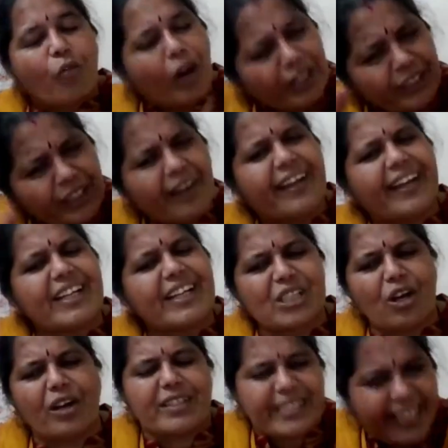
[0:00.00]
What are
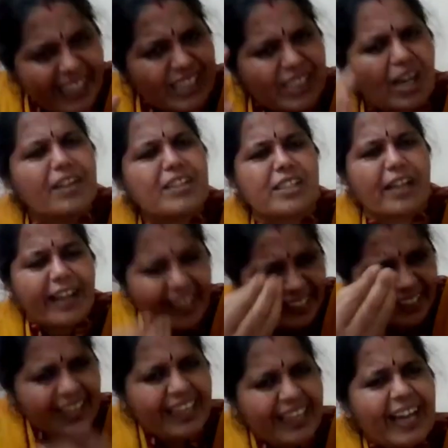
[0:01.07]
exons? Exons are
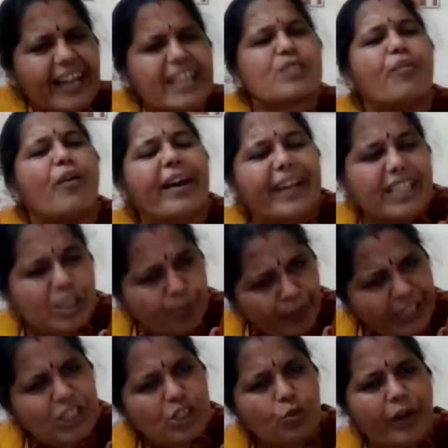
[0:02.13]
EX for
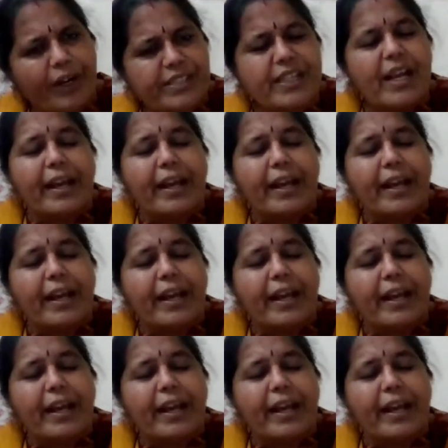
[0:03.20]
expressed ones.